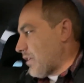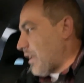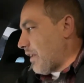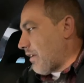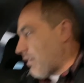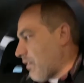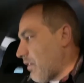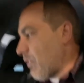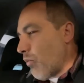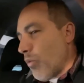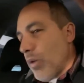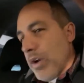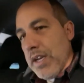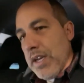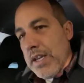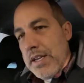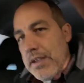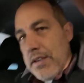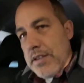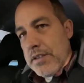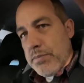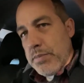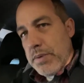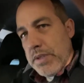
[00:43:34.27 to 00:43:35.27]
I don't know what it
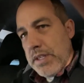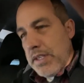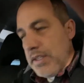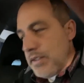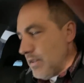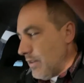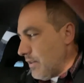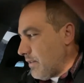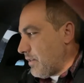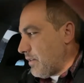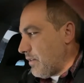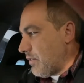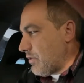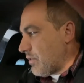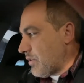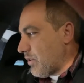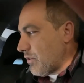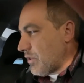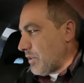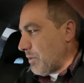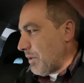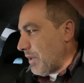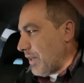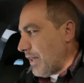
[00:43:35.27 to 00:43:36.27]
is, but these ECUs just
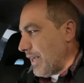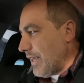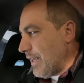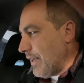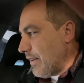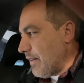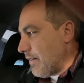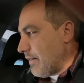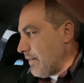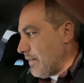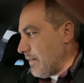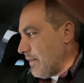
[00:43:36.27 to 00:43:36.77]
don't seem to like it.